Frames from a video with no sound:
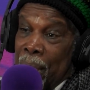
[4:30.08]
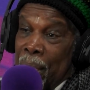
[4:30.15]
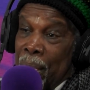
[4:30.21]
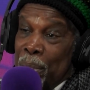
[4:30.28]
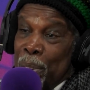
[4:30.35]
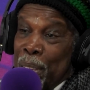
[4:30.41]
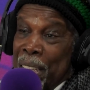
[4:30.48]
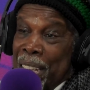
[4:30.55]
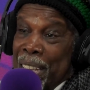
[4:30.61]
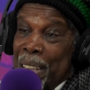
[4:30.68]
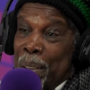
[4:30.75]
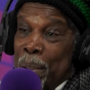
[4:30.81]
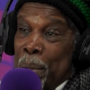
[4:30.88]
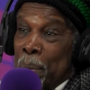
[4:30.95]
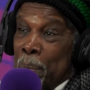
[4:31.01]
Right?
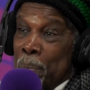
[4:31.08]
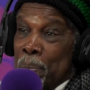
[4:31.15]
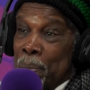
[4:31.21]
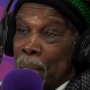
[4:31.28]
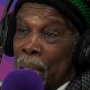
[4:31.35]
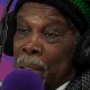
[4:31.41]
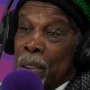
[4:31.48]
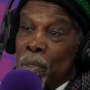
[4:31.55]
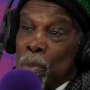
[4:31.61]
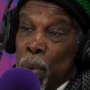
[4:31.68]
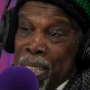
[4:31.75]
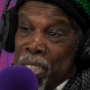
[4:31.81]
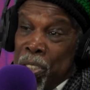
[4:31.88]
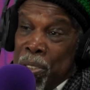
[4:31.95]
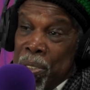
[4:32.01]
I love
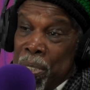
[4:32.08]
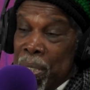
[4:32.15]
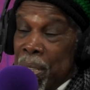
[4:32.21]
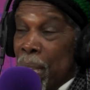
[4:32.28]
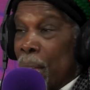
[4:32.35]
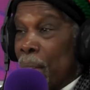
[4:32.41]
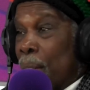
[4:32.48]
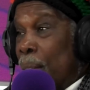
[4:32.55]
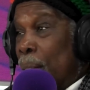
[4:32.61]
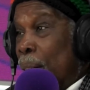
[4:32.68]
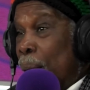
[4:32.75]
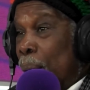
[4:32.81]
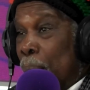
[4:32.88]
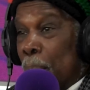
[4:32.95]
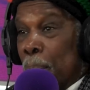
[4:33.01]
westerns.
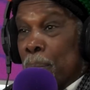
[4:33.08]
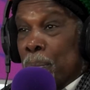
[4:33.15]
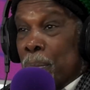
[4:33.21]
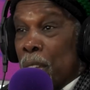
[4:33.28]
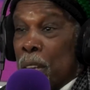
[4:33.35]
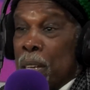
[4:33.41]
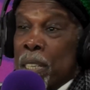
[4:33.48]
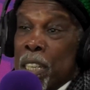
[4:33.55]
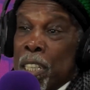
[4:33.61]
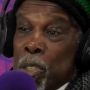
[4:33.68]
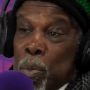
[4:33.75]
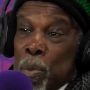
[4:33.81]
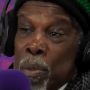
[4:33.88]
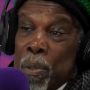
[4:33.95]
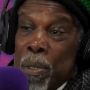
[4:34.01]
Clint
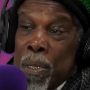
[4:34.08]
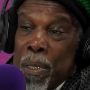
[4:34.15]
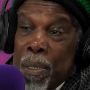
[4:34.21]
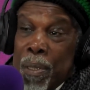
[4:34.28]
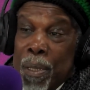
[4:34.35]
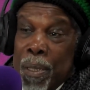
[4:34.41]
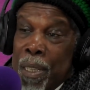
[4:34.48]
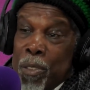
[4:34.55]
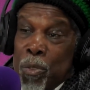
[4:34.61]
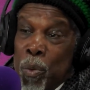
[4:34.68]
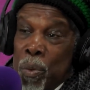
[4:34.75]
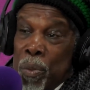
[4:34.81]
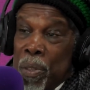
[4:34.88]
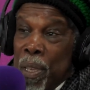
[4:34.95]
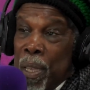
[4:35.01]
Eastwood, that sort
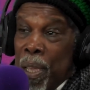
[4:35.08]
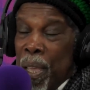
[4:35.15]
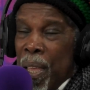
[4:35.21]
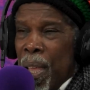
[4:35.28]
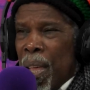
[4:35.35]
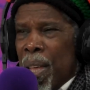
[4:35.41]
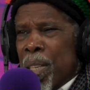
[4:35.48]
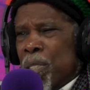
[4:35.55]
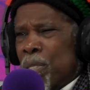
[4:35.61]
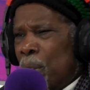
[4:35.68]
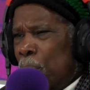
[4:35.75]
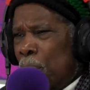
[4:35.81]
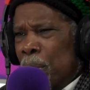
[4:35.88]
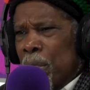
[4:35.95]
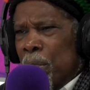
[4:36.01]
of thing.
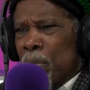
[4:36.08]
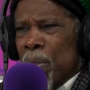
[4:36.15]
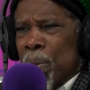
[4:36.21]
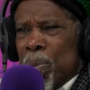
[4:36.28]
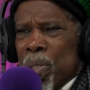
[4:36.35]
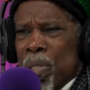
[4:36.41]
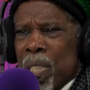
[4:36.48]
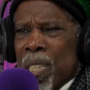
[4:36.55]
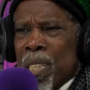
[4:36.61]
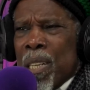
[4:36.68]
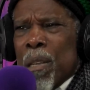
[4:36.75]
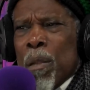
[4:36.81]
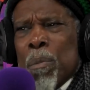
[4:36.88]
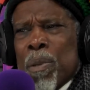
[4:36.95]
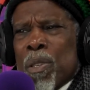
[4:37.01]
Some of these films are just a
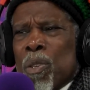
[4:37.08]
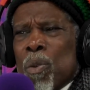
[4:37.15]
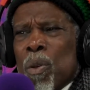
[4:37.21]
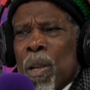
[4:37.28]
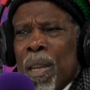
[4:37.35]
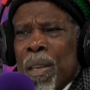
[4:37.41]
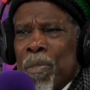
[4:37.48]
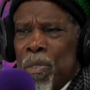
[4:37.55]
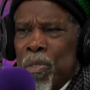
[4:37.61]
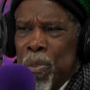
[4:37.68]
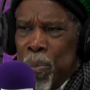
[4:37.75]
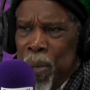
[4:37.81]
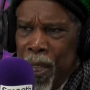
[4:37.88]
little bit too clever for me.